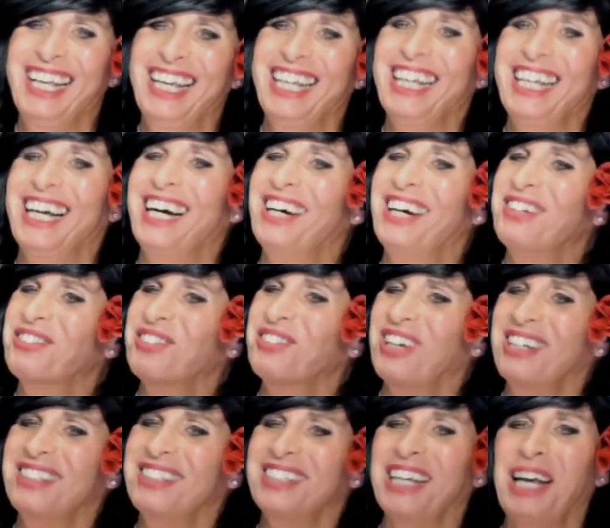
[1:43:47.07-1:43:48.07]
I was
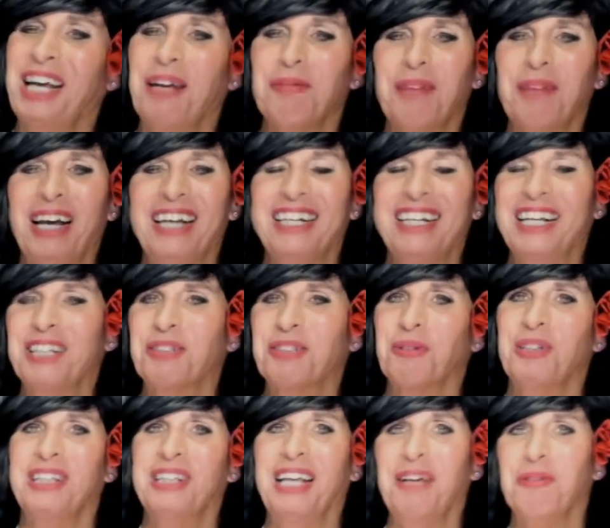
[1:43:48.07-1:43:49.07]
trying to say, man, that's
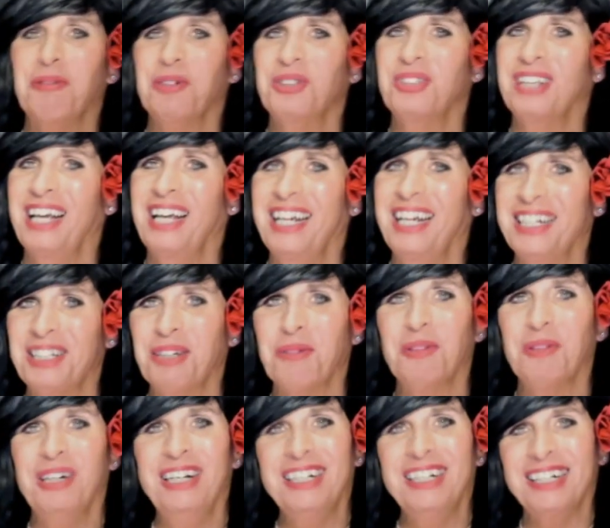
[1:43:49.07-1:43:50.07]
what they would say at the
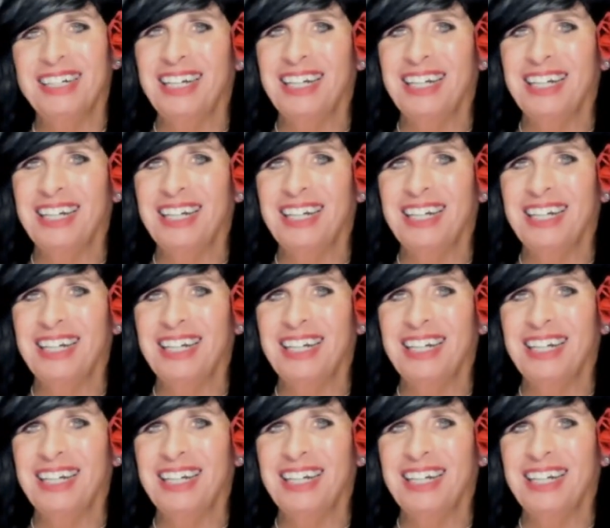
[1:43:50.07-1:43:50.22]
arena.